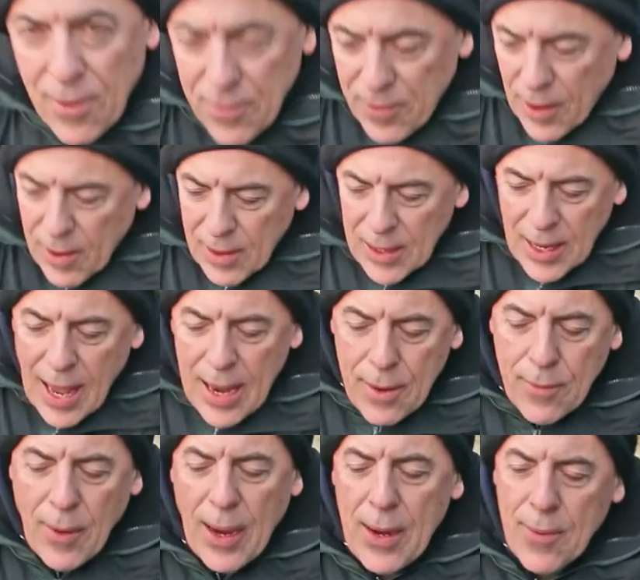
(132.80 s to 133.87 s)
a very
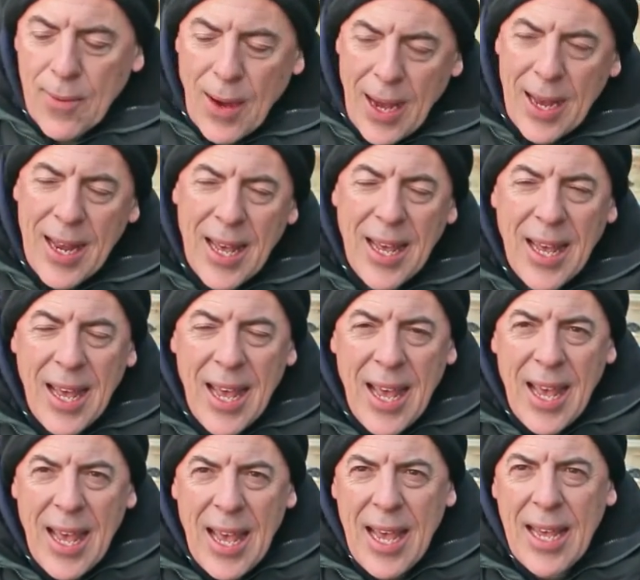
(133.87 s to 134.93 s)
lightweight one.
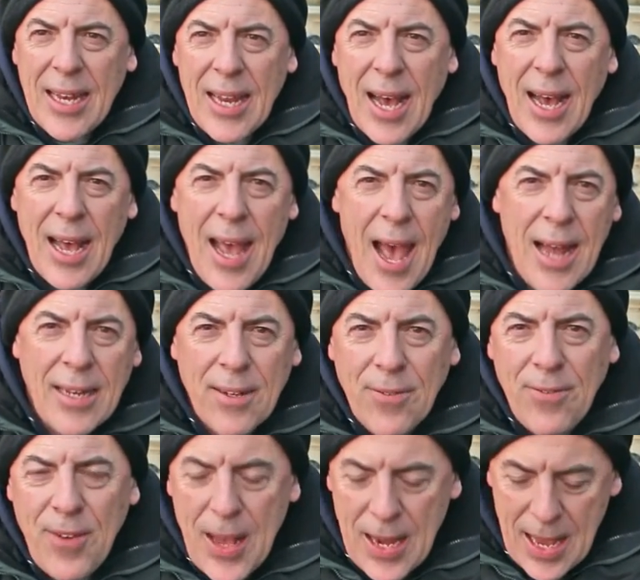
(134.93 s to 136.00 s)
It had to
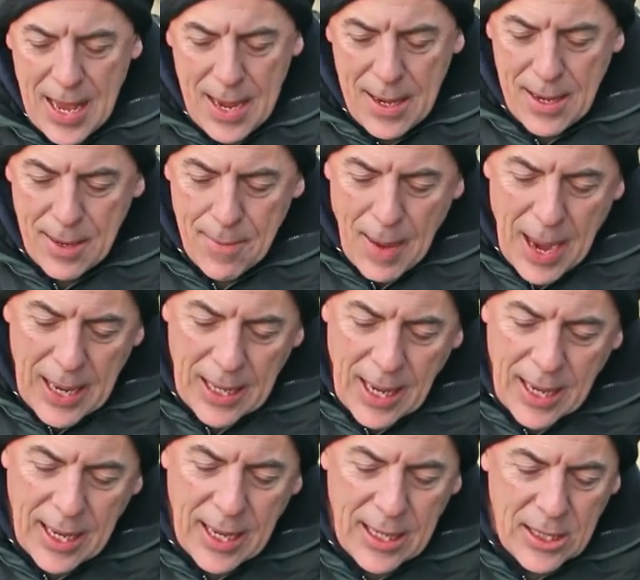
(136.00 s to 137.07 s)
fit into my
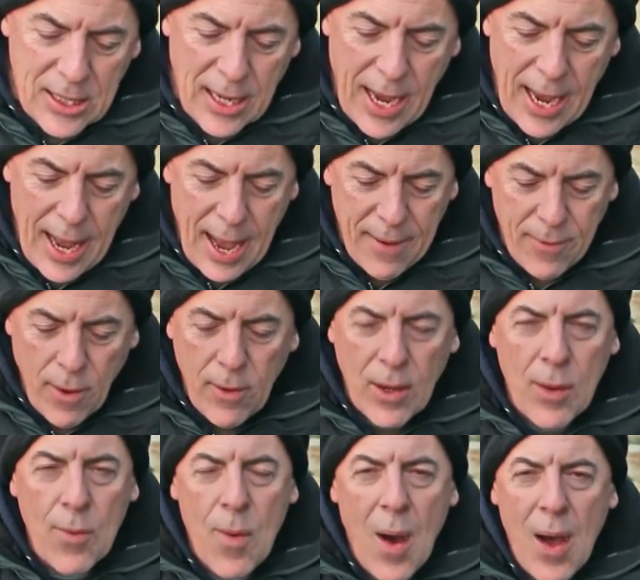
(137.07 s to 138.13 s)
luggage. I have
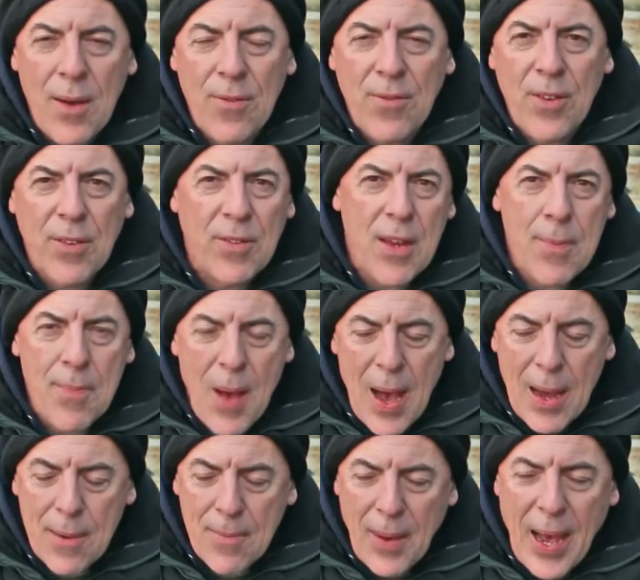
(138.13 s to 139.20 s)
only one
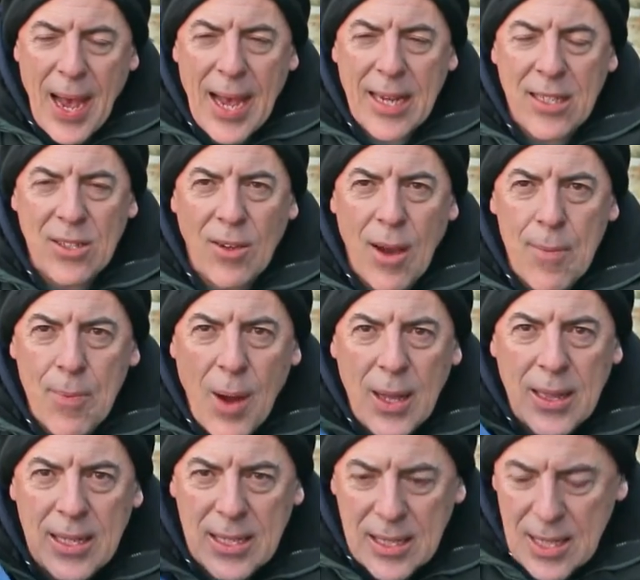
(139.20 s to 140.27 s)
50-pound bag, so I
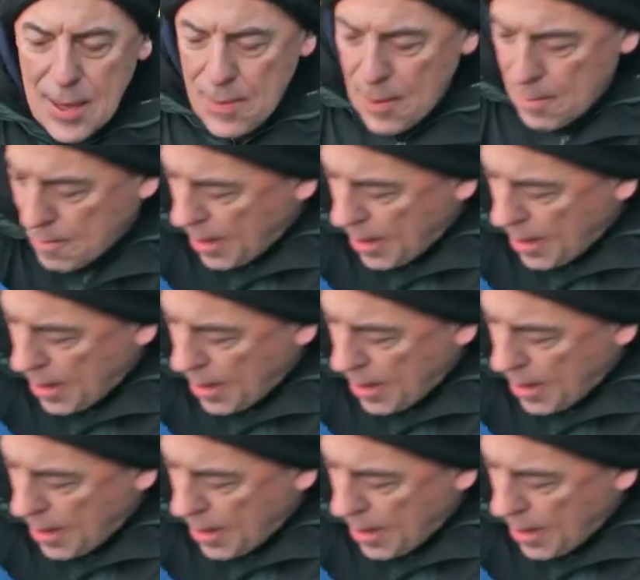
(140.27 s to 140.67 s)
brought this sleeping